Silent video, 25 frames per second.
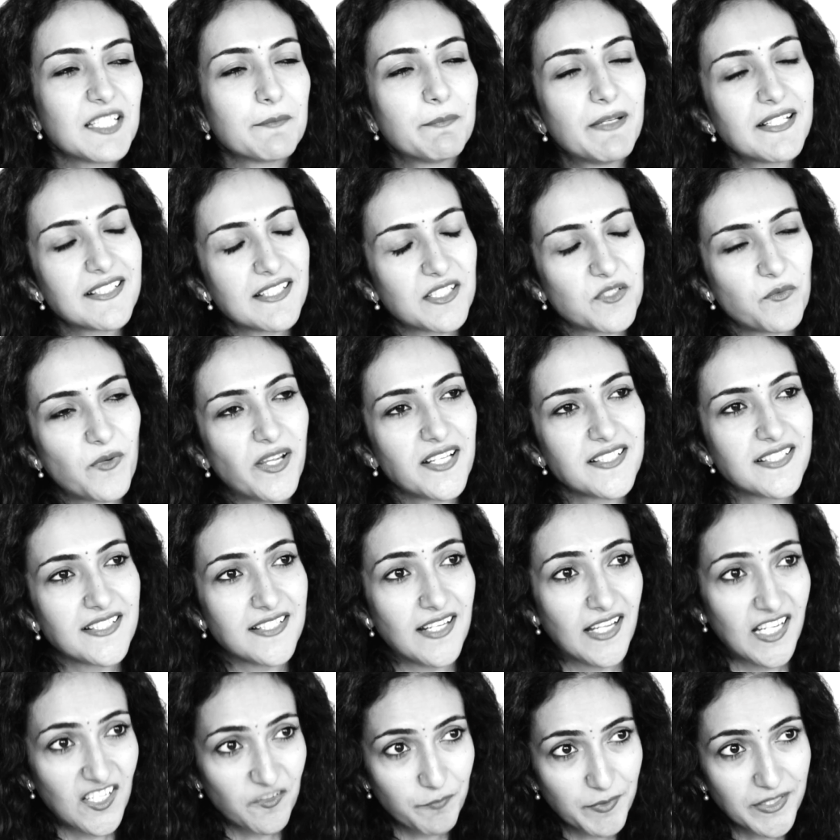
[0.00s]
think the best advice
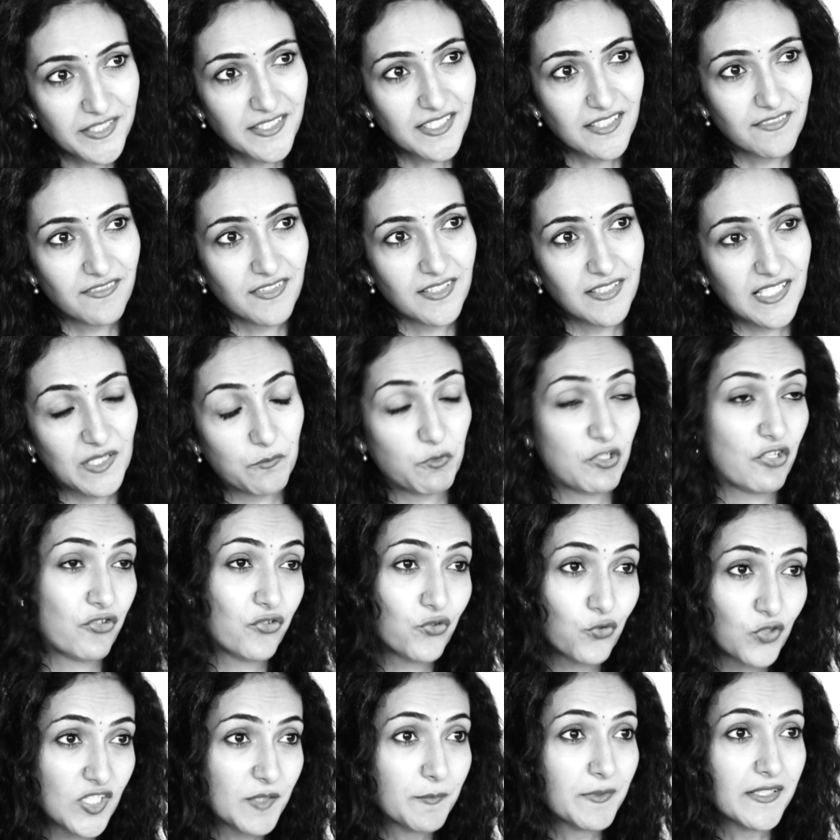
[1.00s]
that I've been given and what I
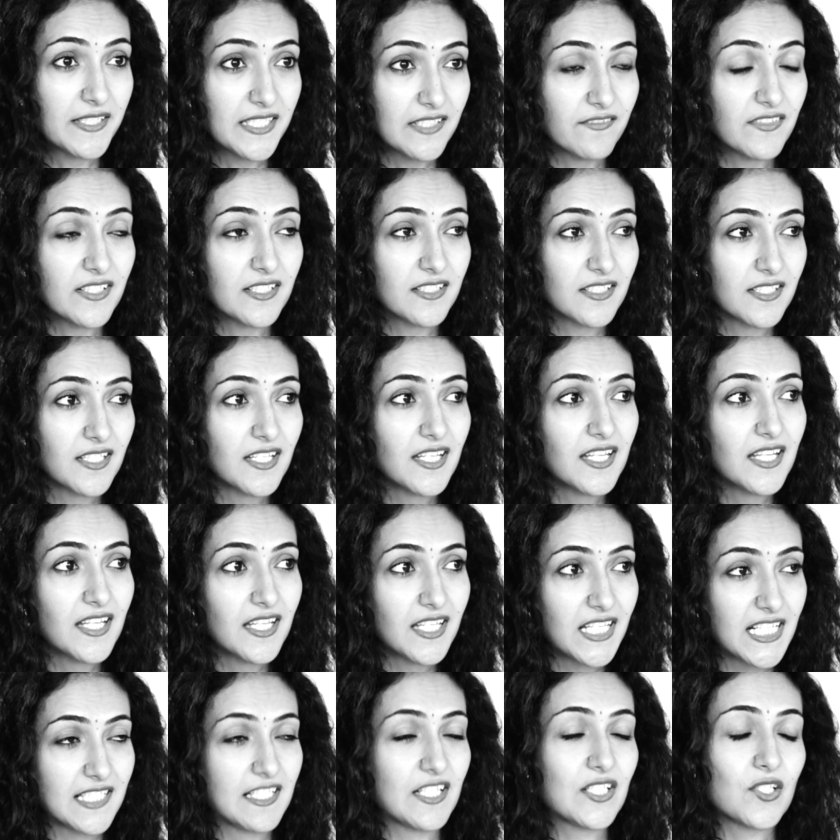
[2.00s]
truly believe in
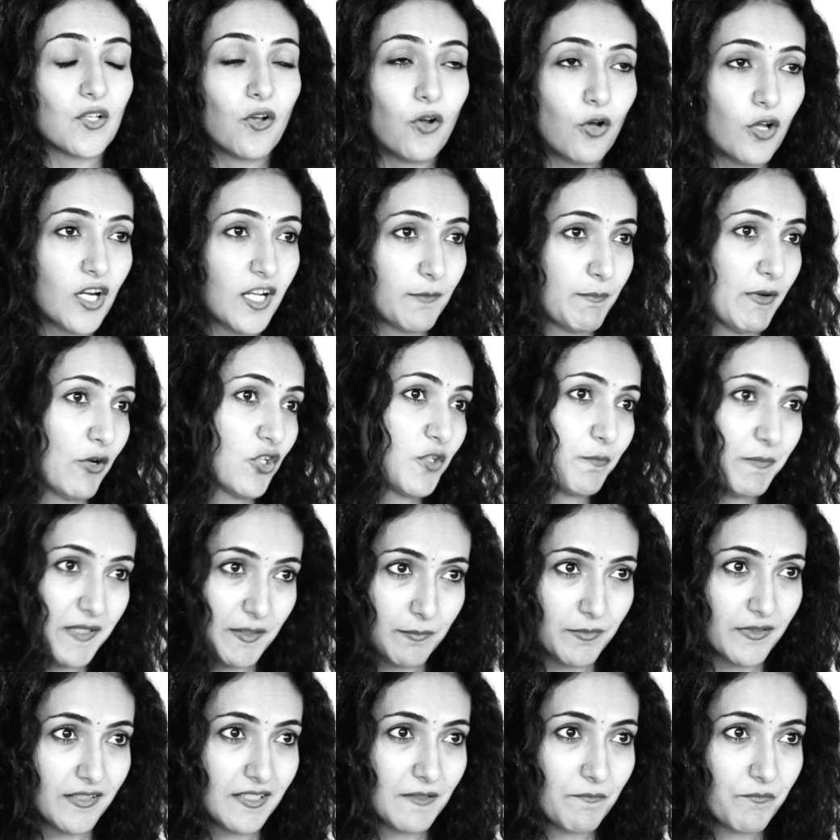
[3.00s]
is it's all about
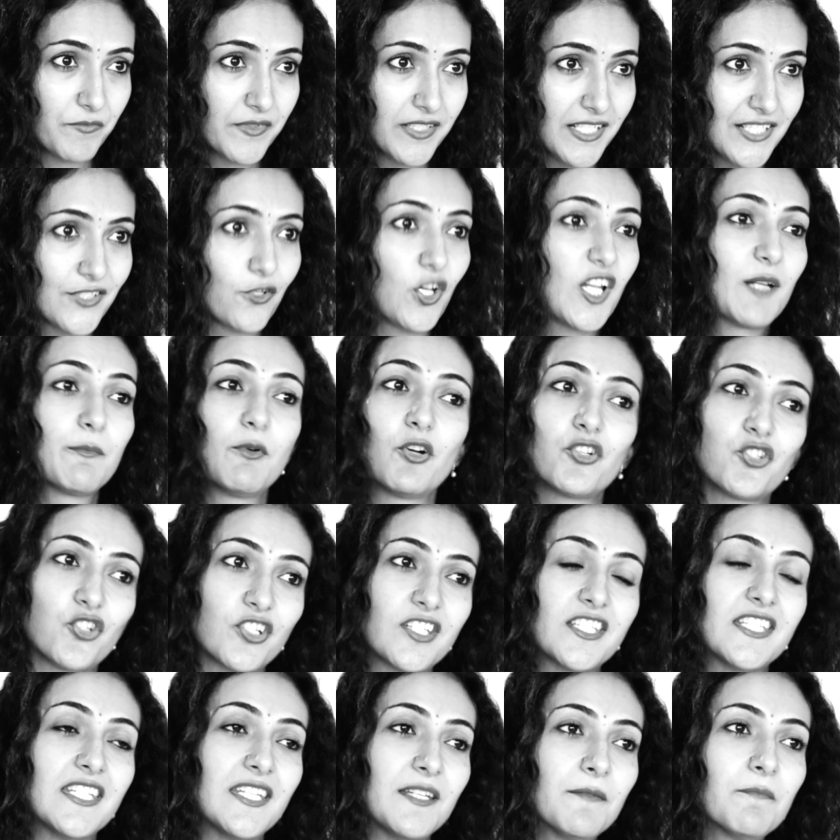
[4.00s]
people. It's all about
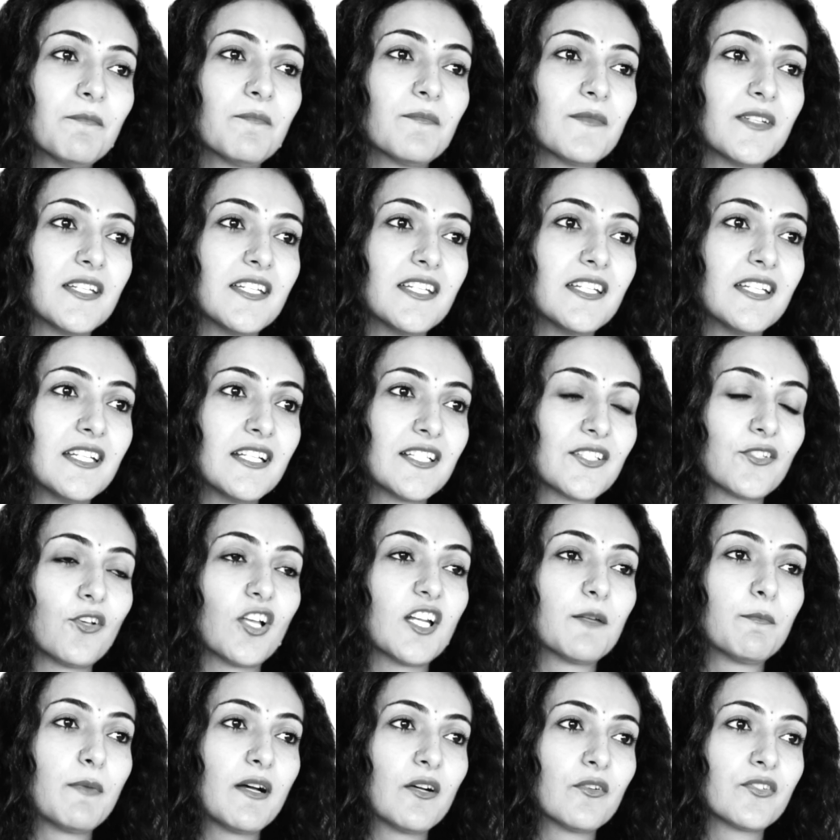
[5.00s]
your team. It's
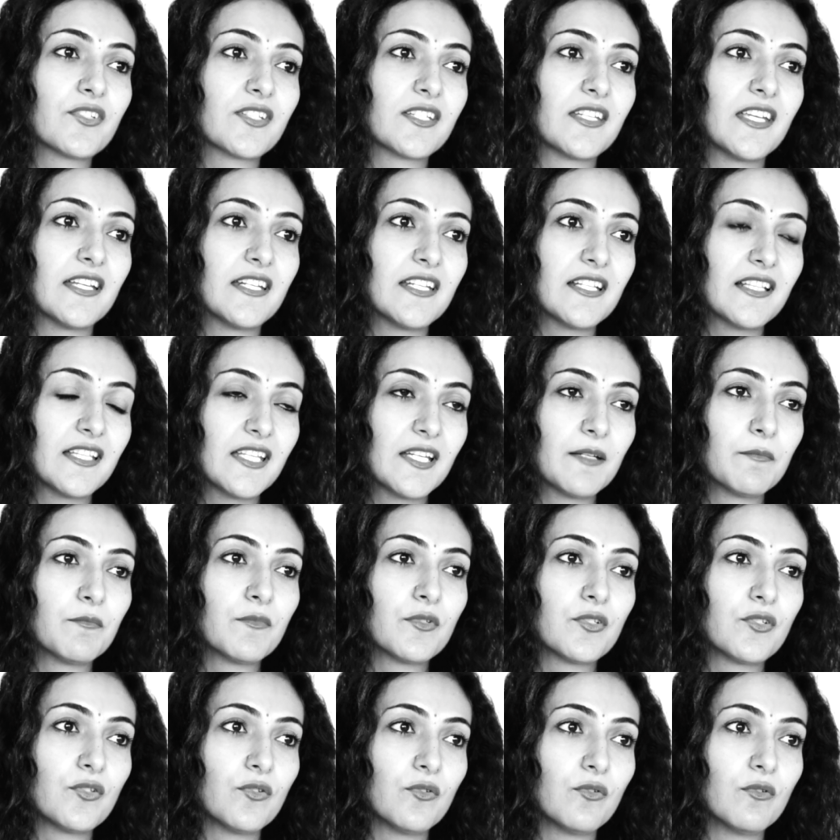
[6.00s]
all about getting
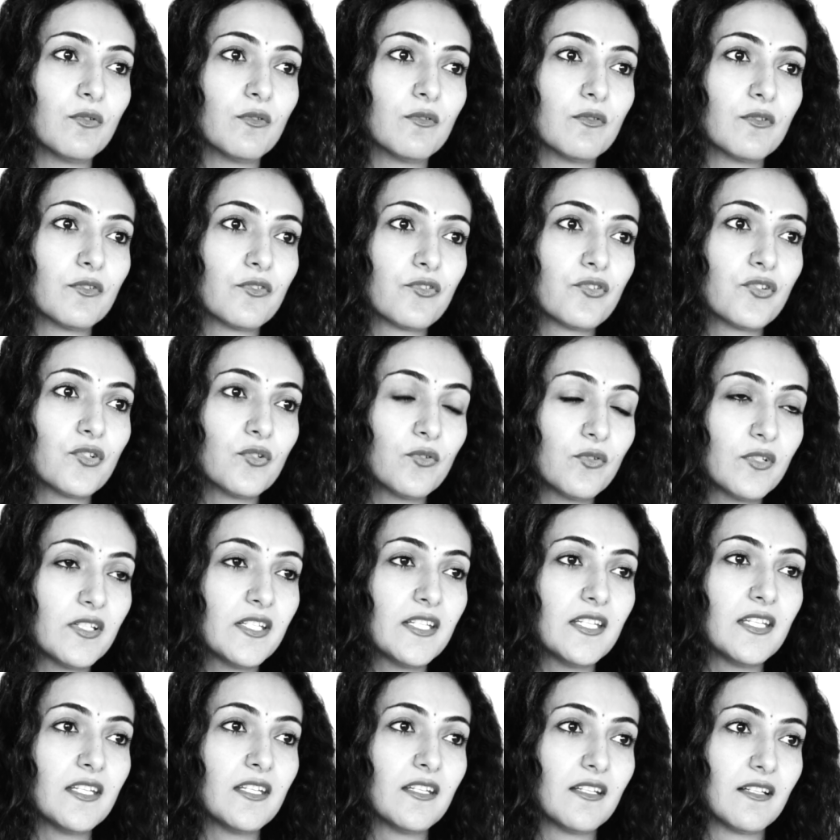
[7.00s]
them to
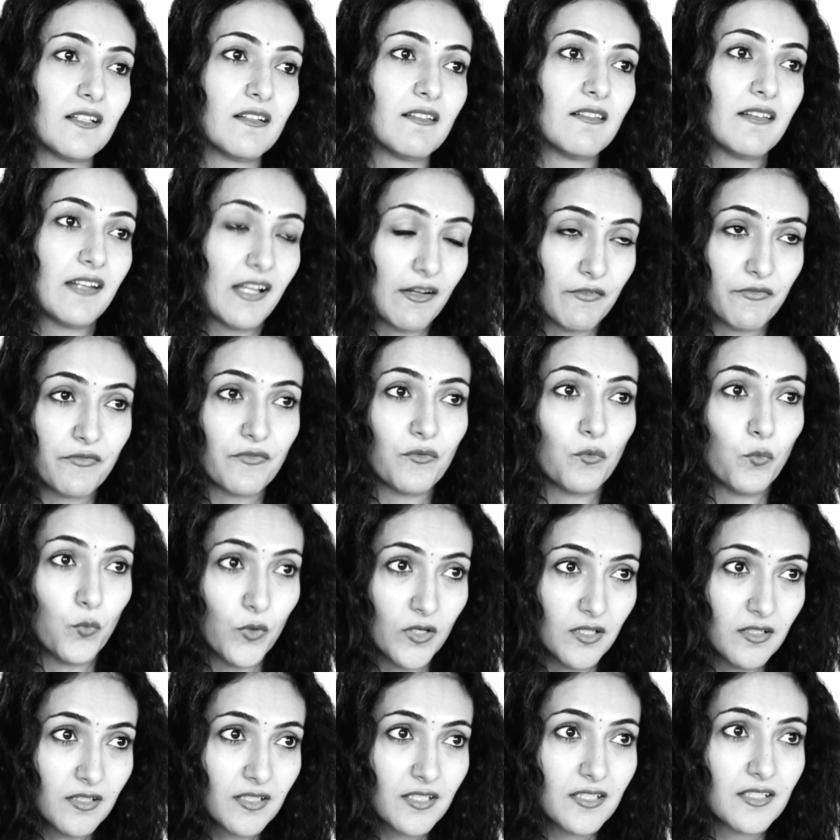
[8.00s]
truly love
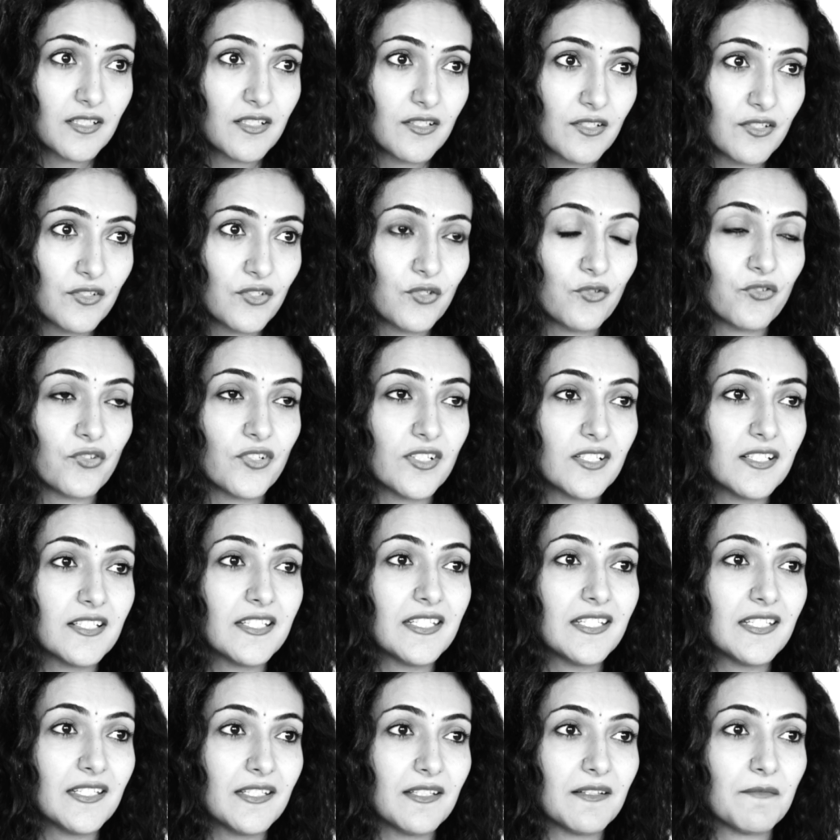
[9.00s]
work, to
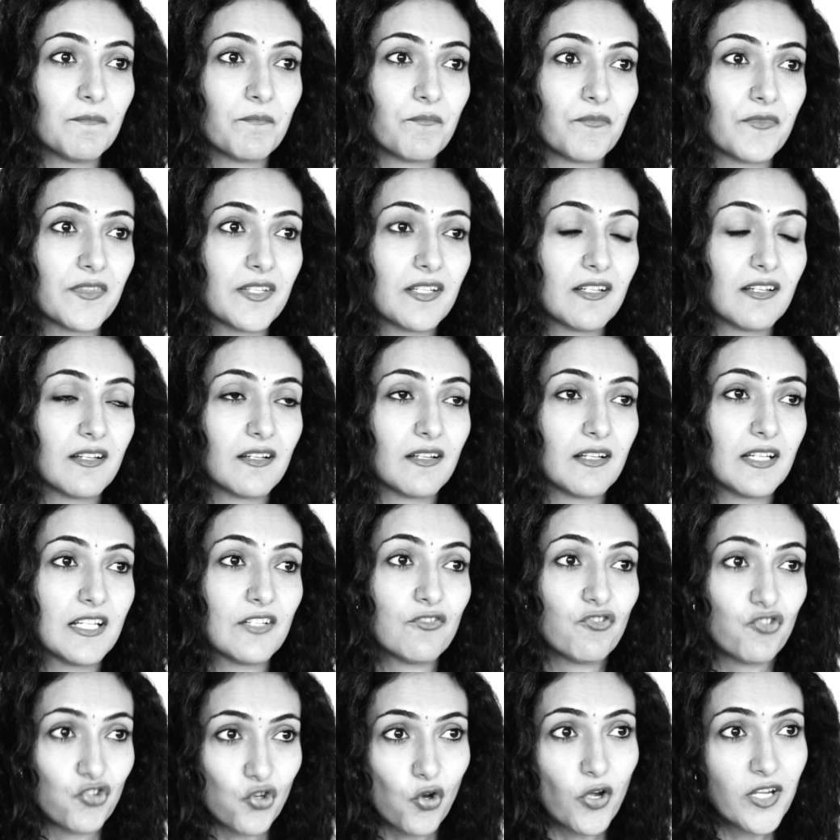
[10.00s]
really
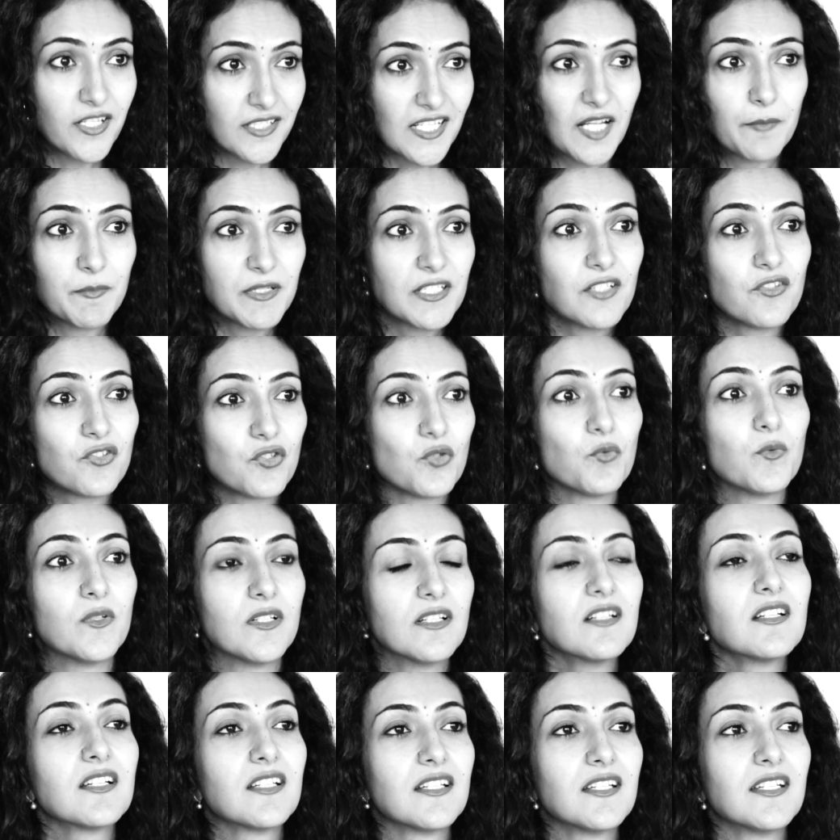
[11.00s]
enjoy coming into
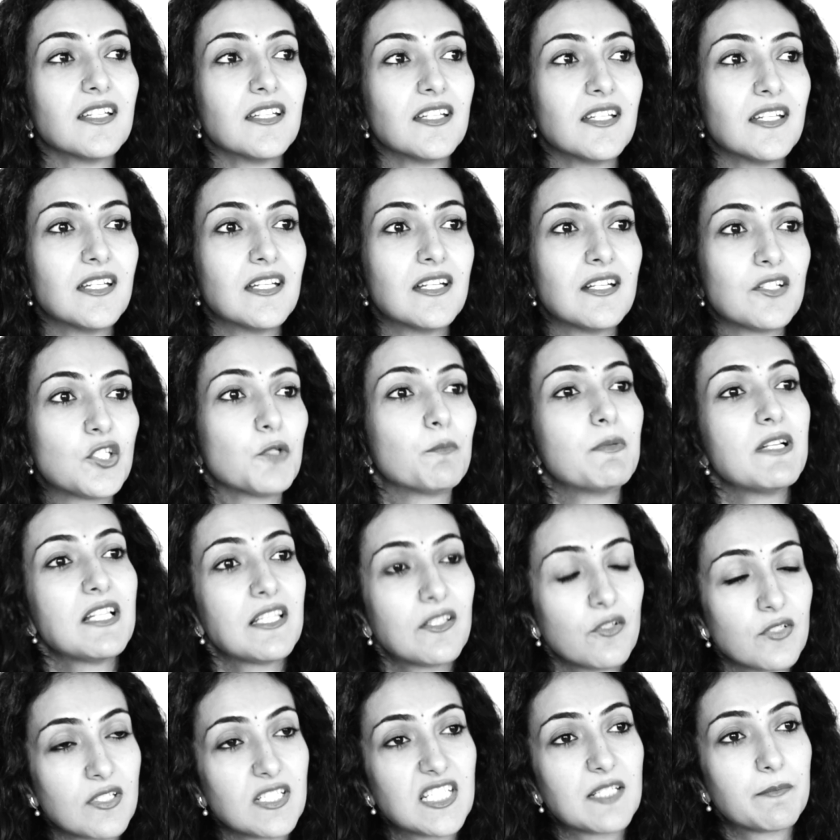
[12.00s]
work, to
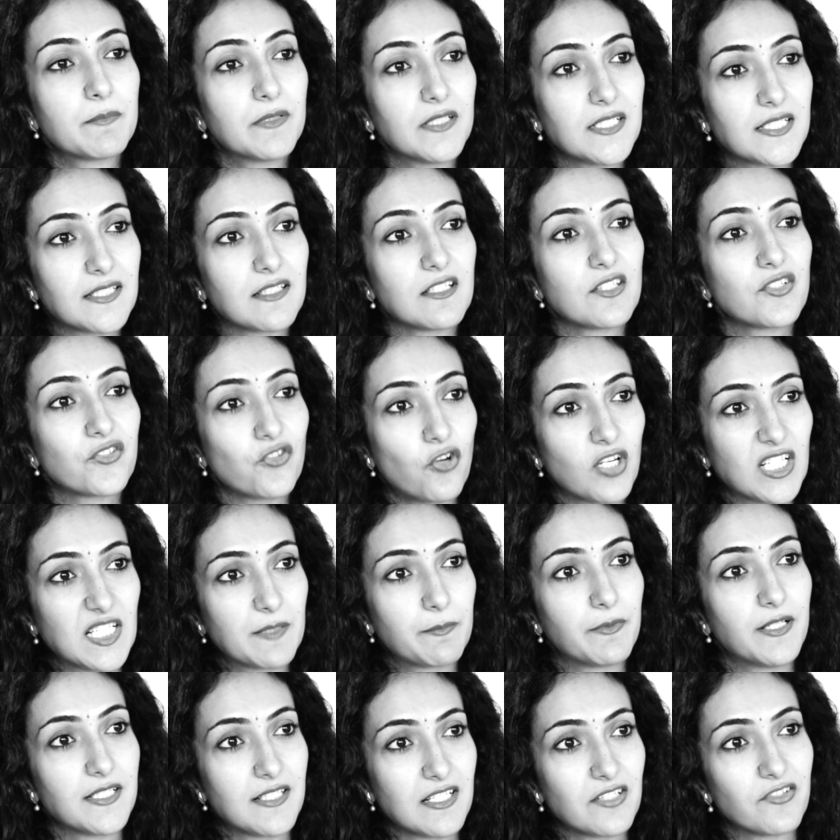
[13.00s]
build those interpersonal, strong
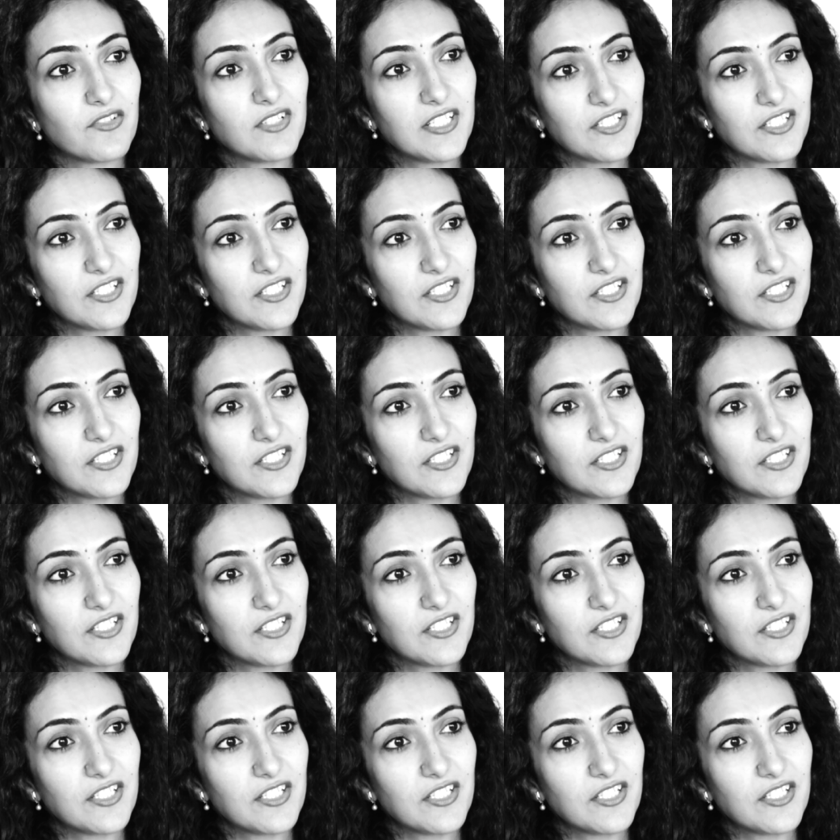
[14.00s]
interpersonal